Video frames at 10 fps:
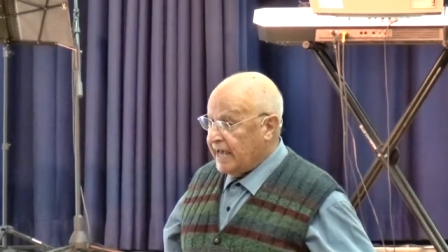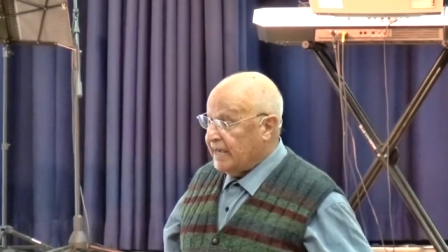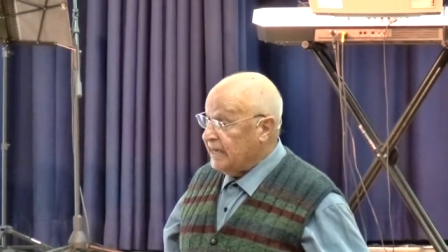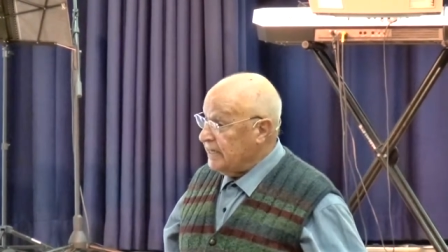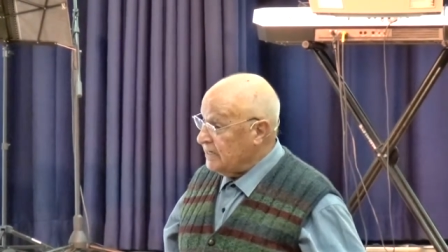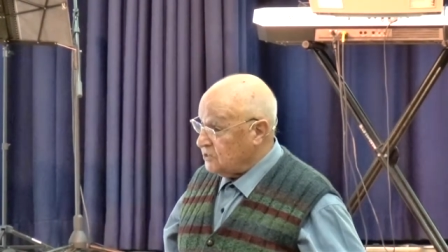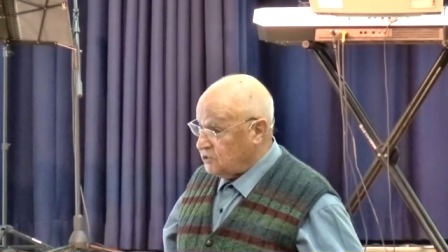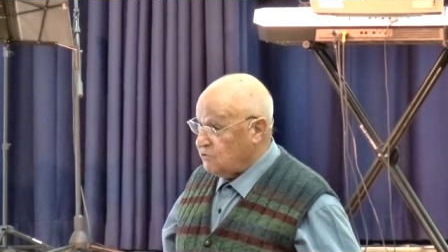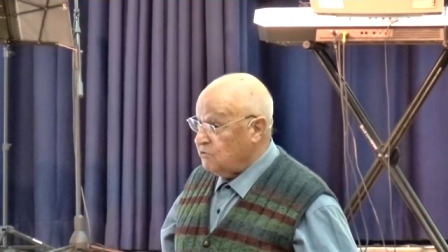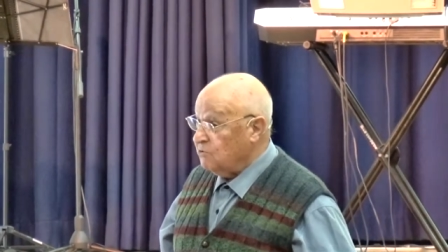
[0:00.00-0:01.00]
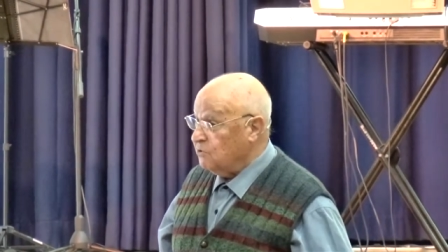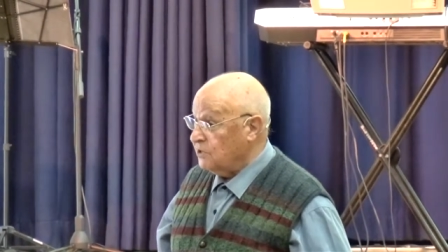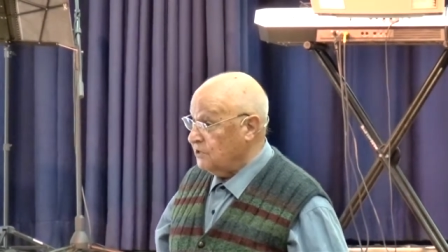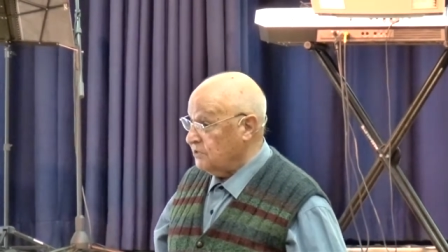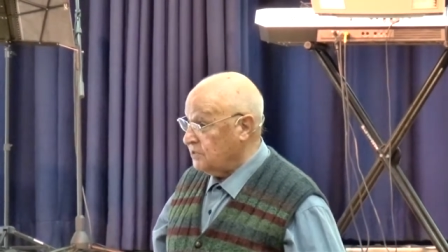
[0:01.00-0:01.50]
eh, it's true
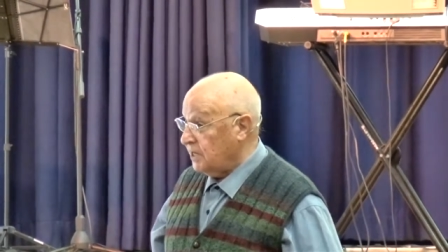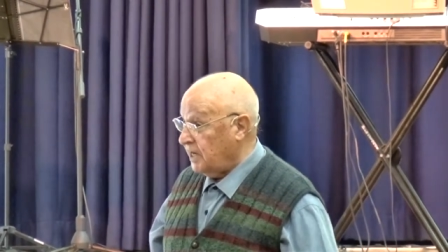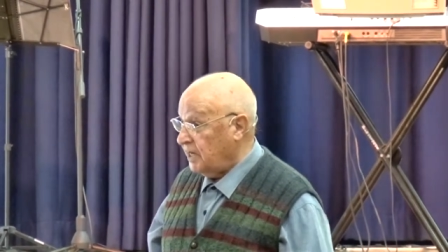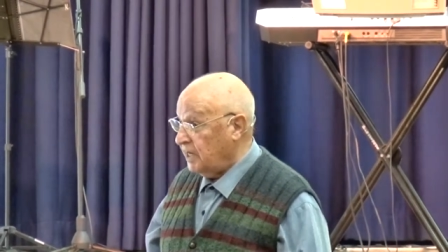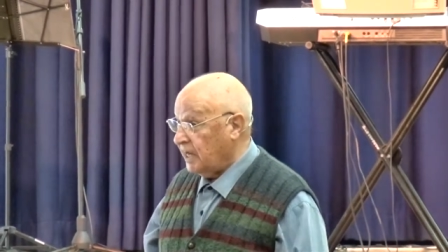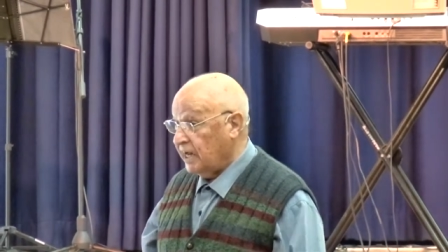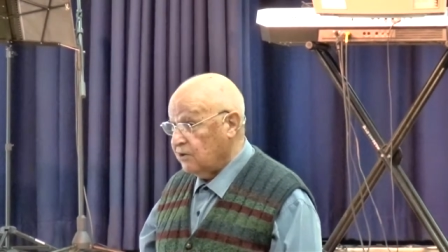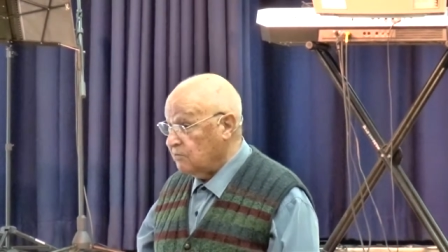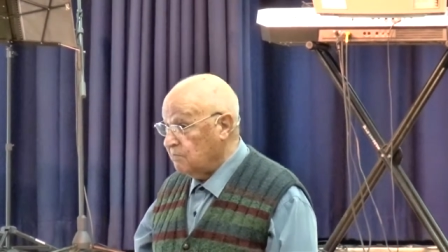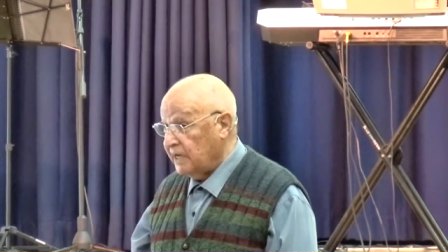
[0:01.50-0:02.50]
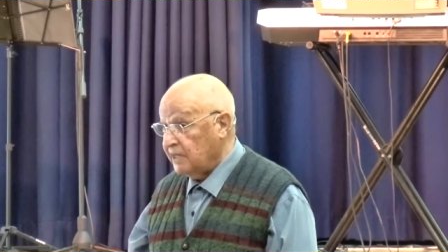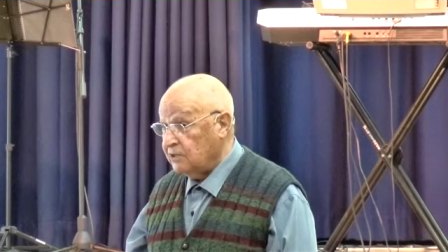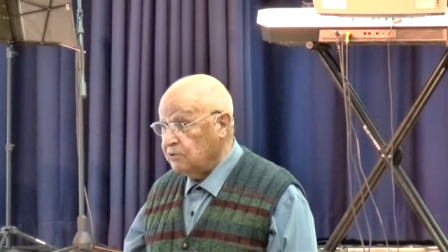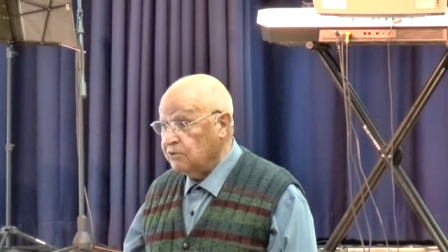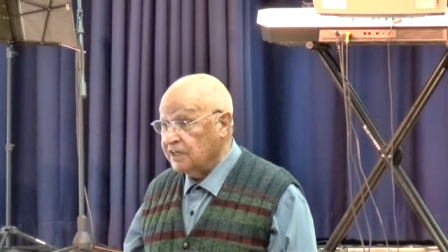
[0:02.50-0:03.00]
what you say, and I don't
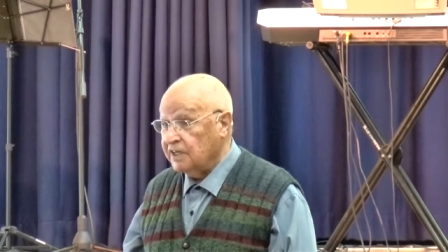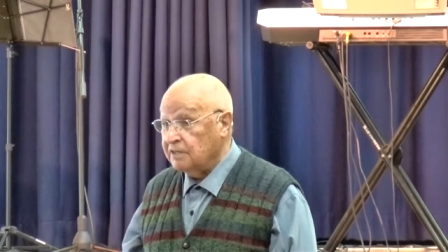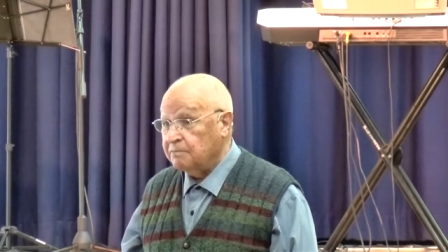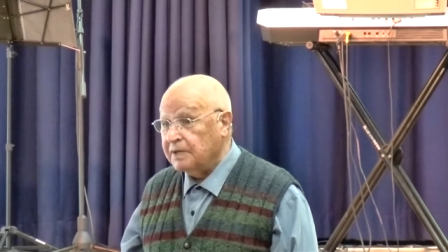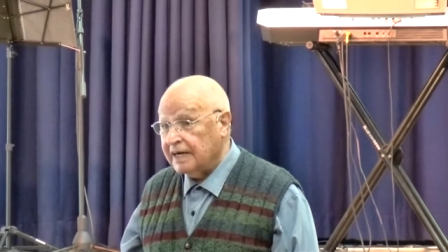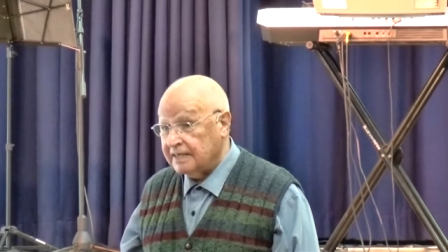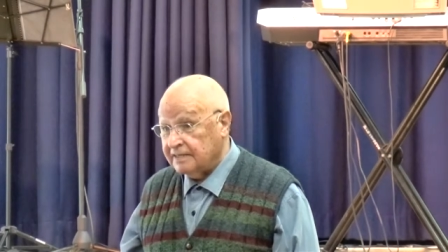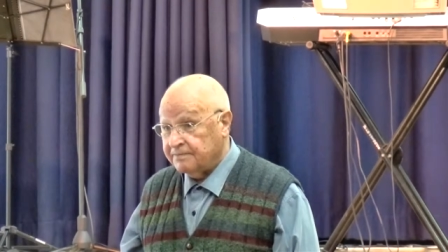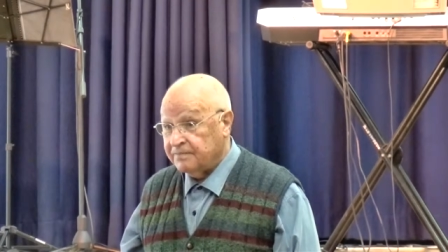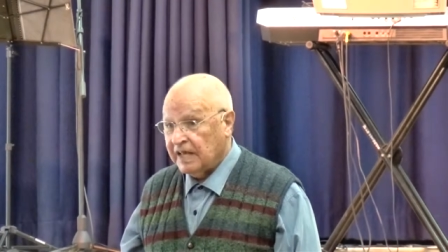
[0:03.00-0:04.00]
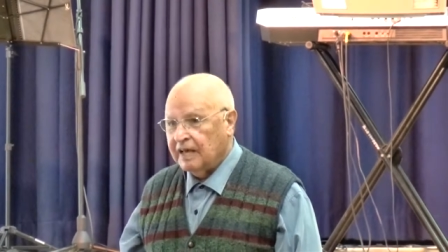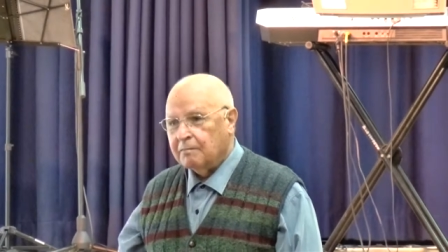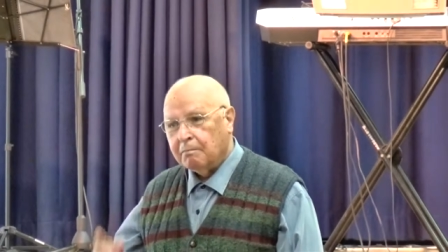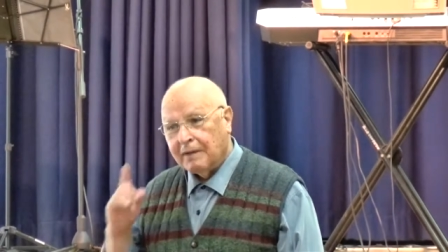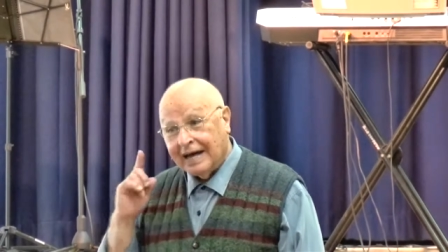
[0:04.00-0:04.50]
mind doing it, but
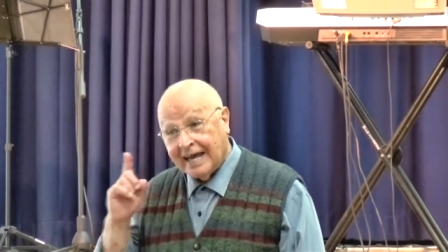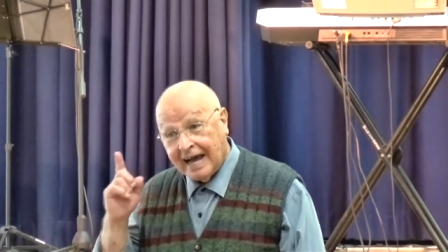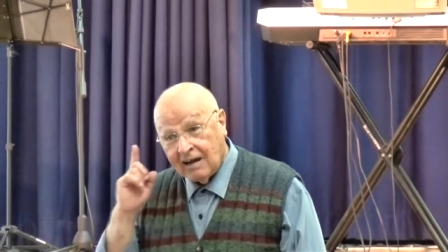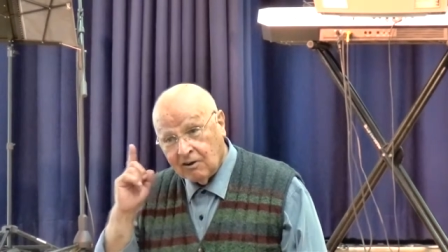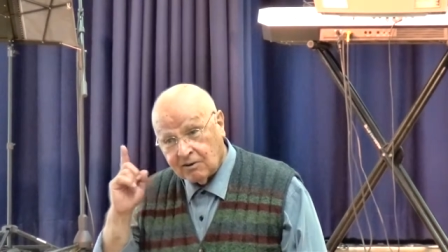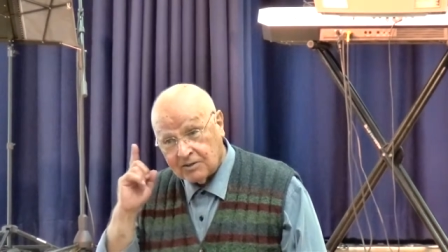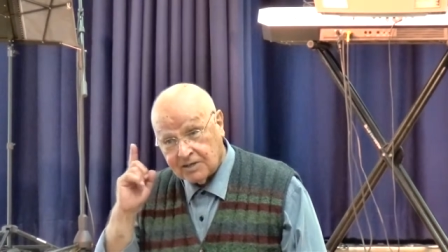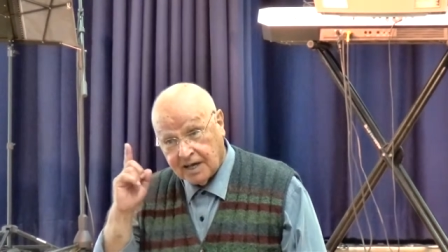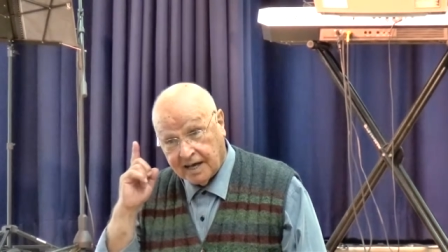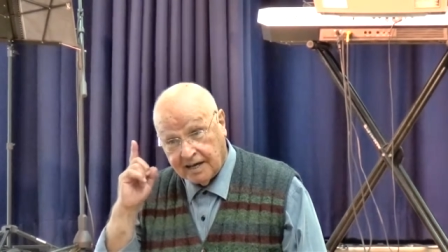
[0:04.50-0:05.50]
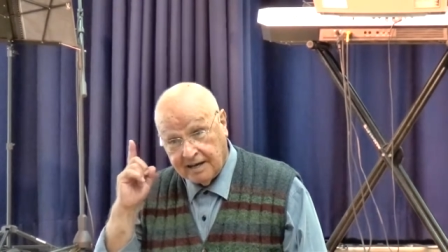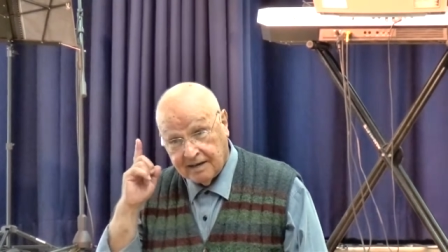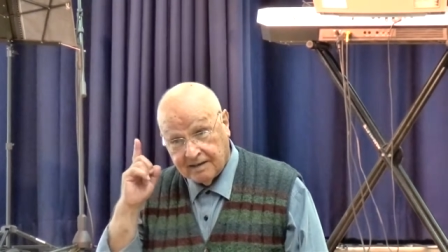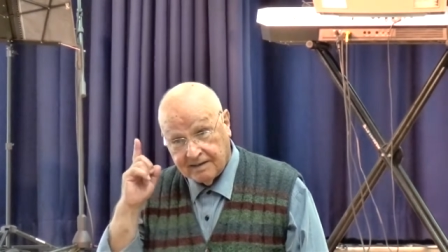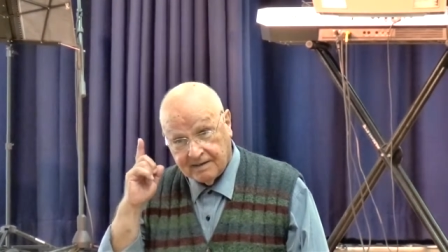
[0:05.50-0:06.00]
my uncle said,